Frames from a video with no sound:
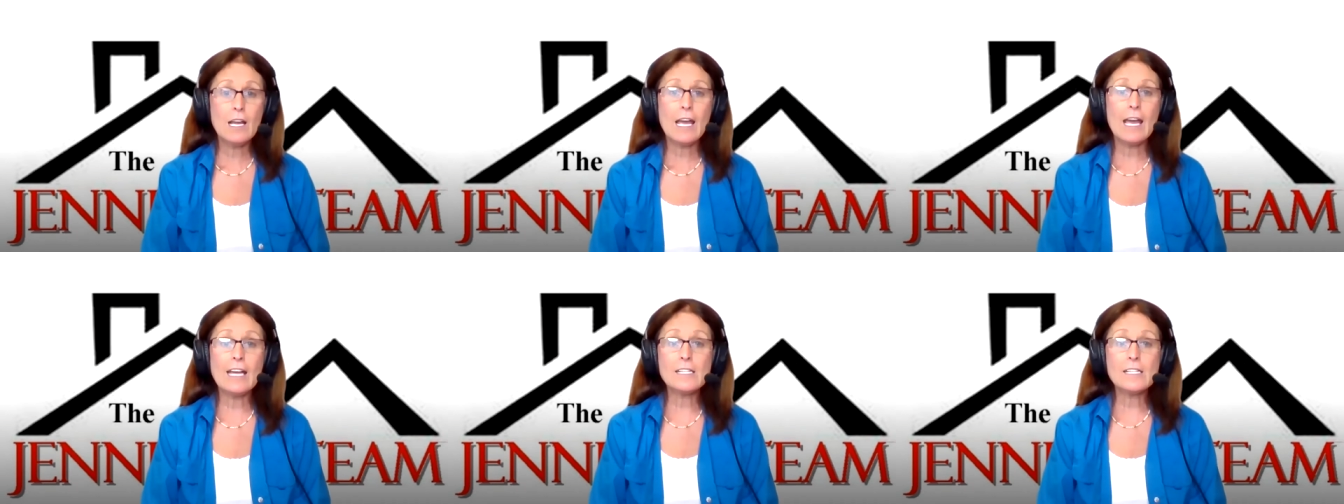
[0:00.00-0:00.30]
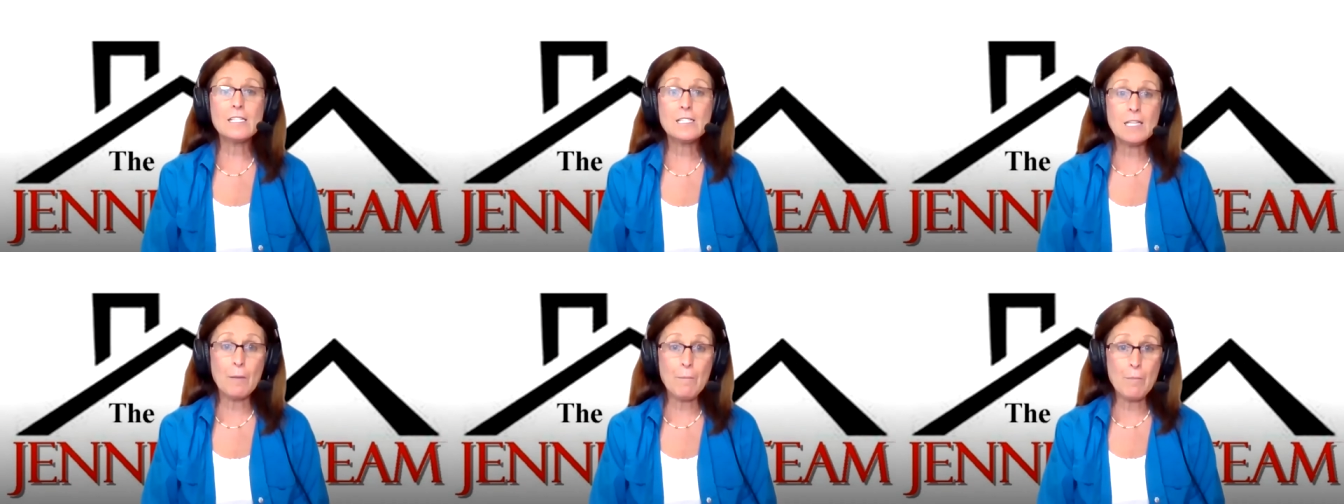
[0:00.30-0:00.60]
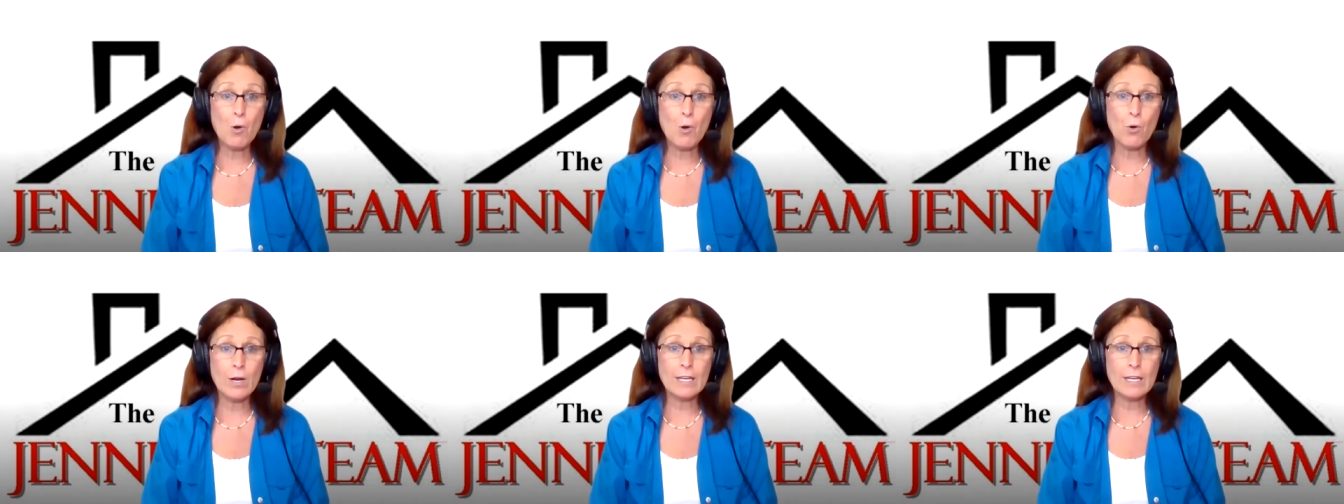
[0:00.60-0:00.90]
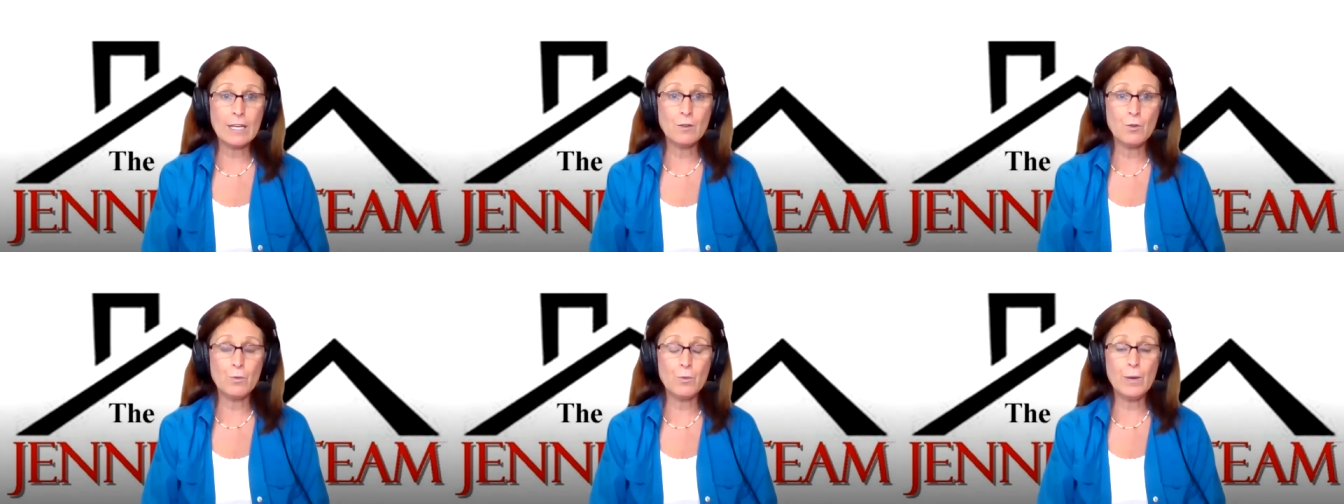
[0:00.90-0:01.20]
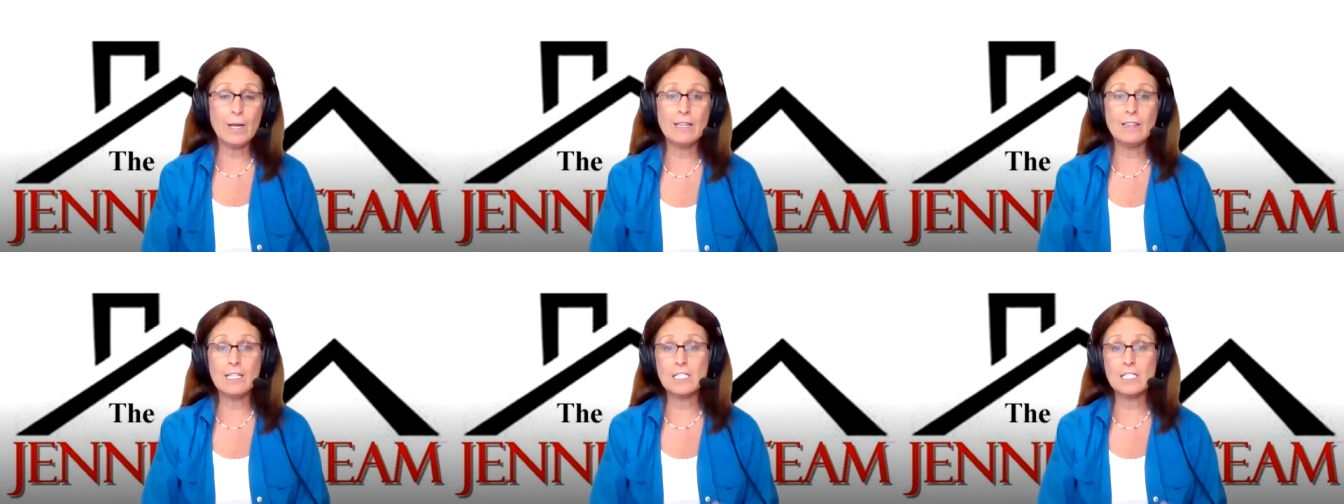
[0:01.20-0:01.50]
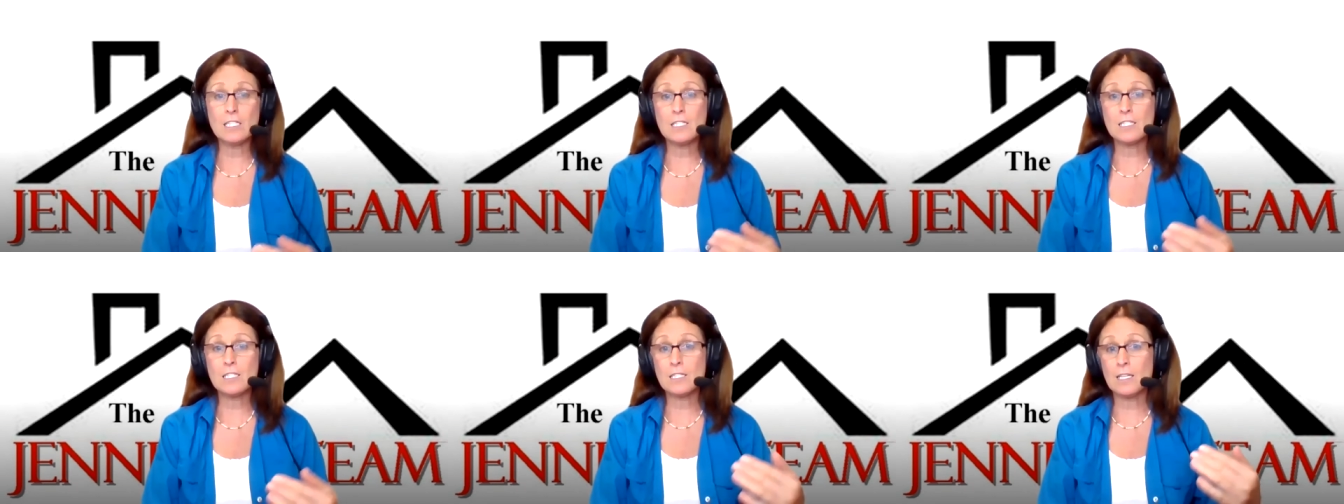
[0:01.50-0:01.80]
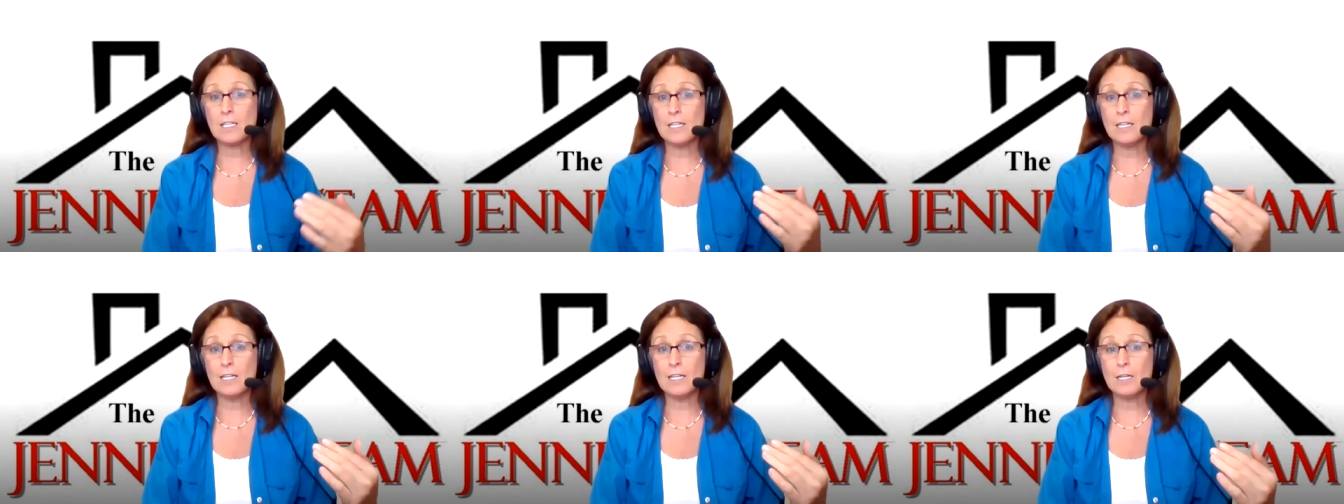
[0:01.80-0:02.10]
at some point when this
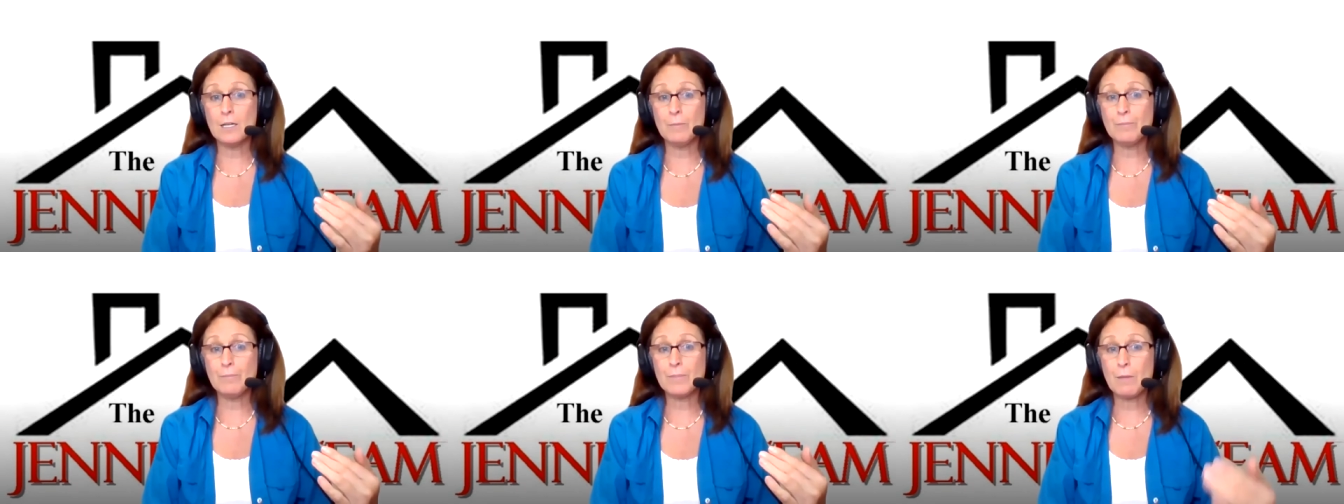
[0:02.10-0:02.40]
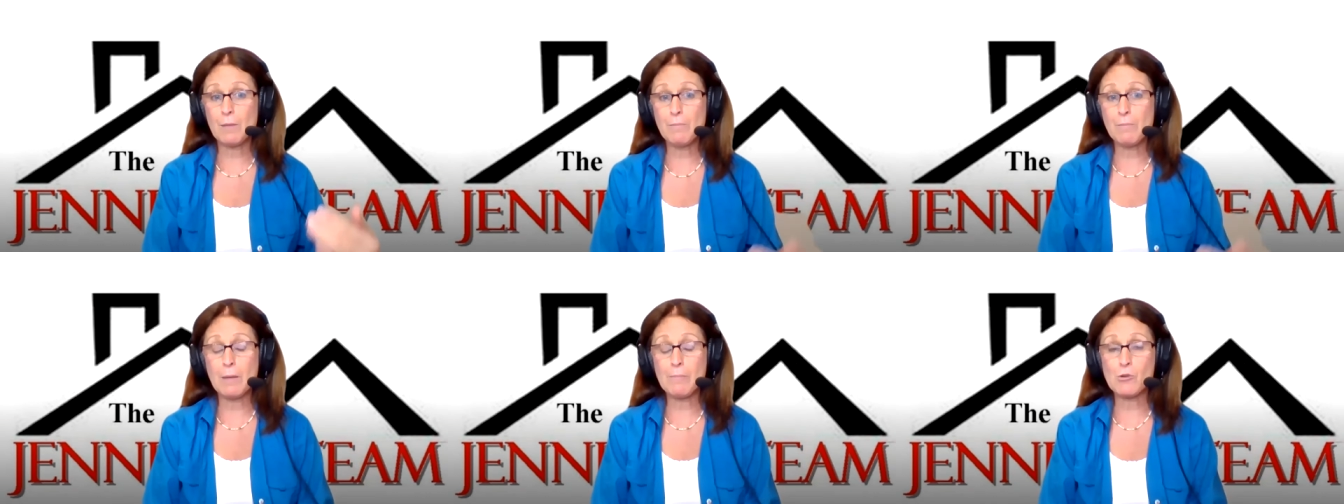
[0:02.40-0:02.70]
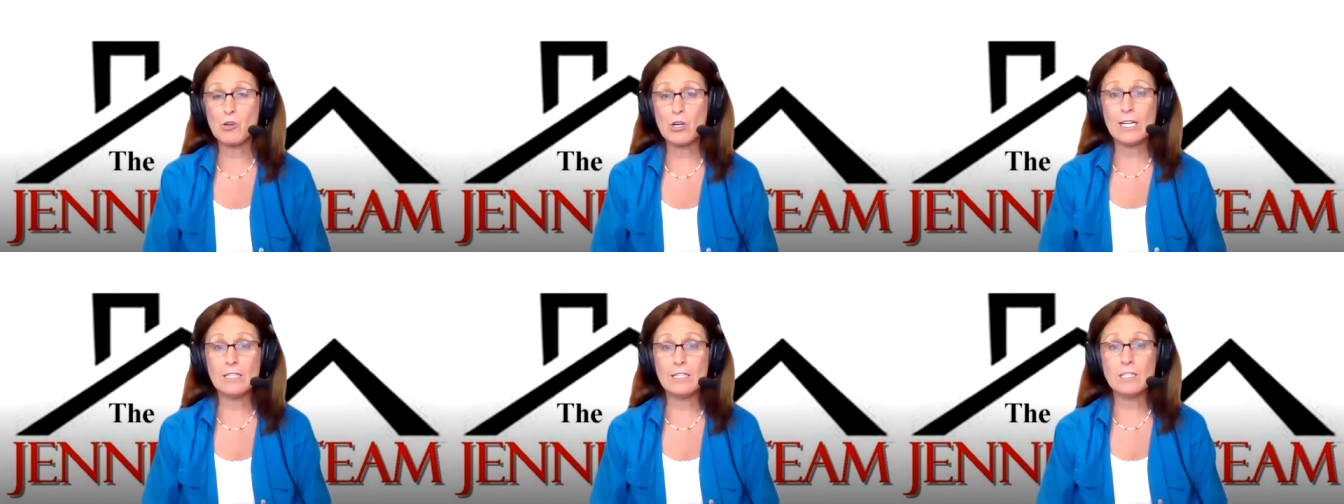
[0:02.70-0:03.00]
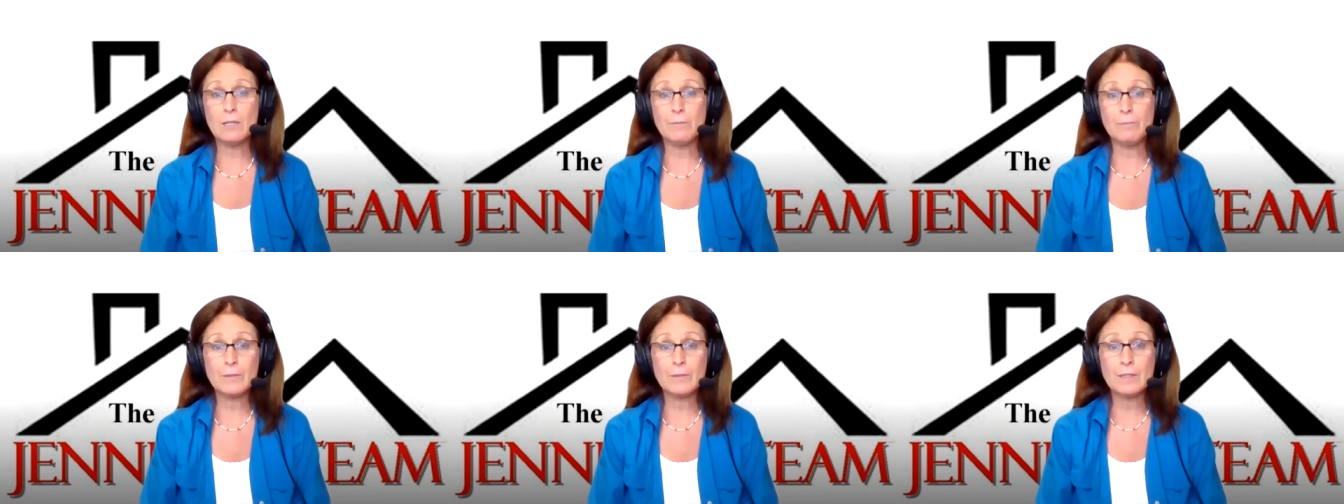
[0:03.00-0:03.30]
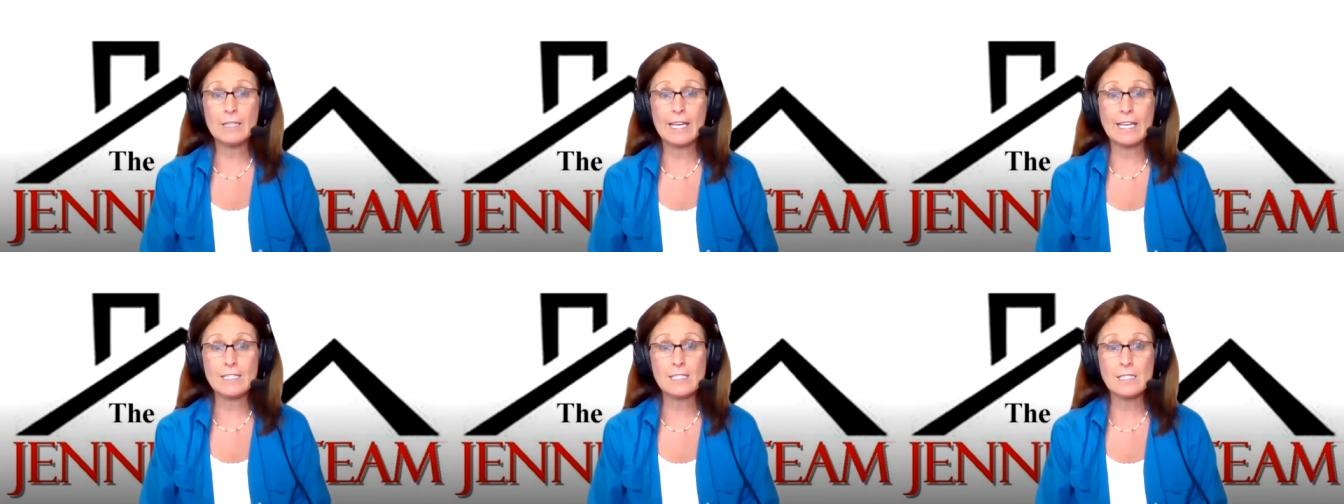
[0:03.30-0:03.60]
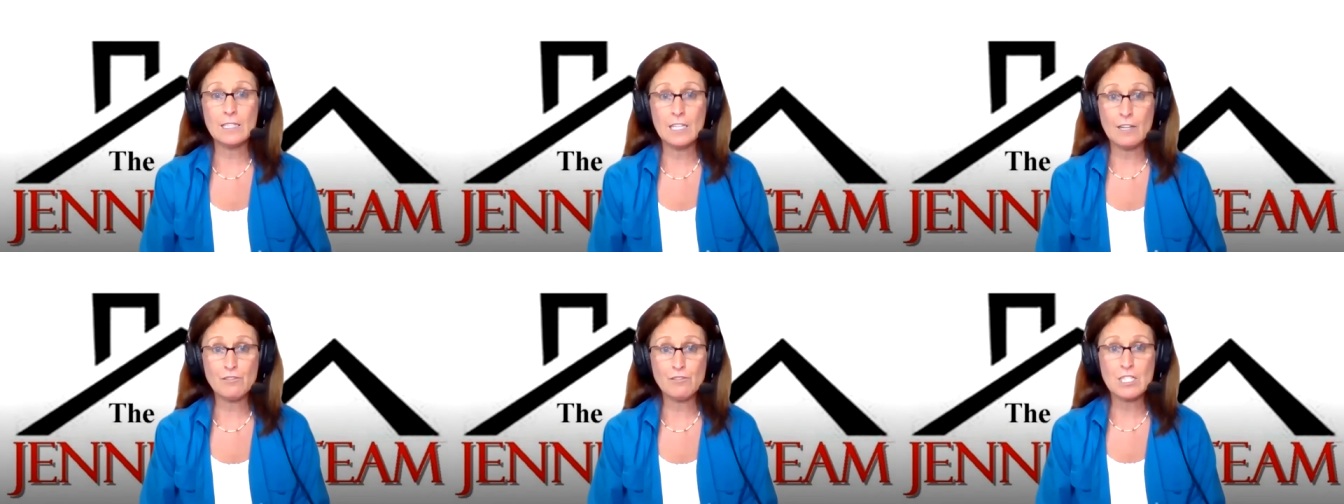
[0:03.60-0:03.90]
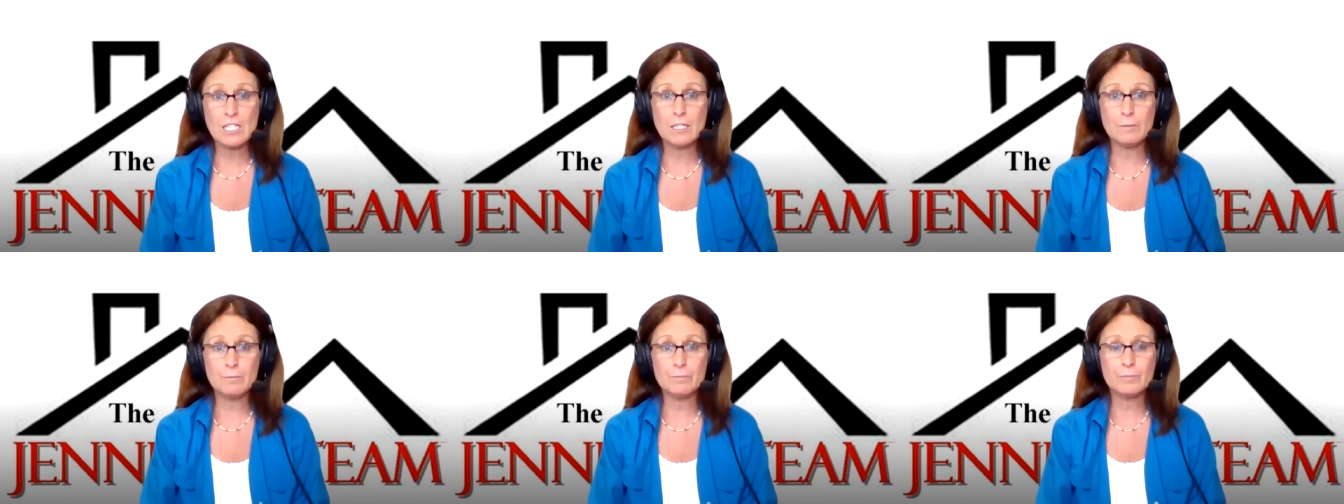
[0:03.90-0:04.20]
um, memorandum gets
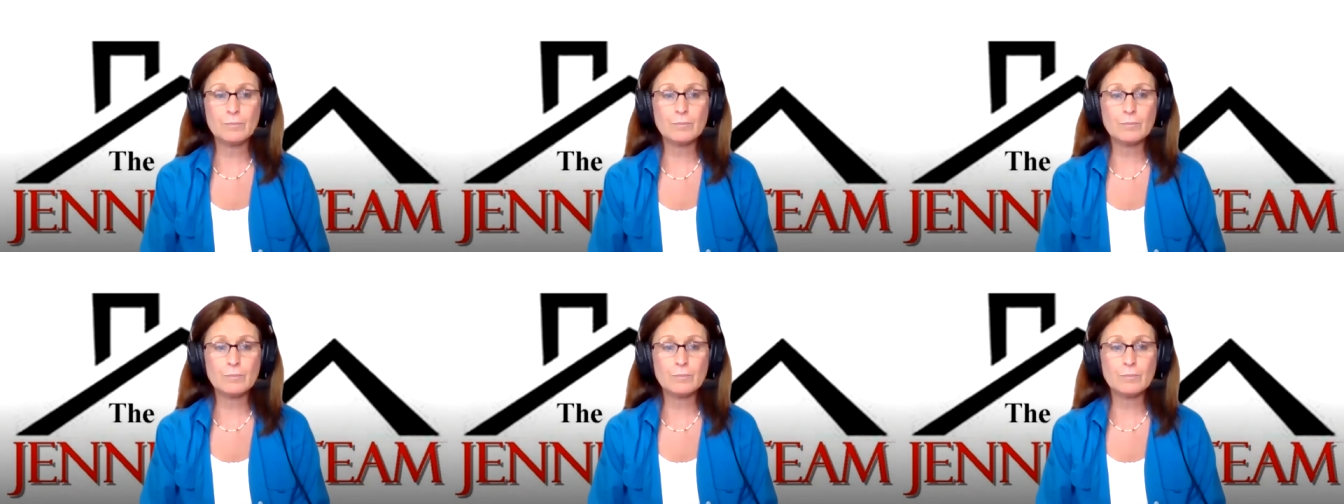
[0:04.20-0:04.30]
lifted,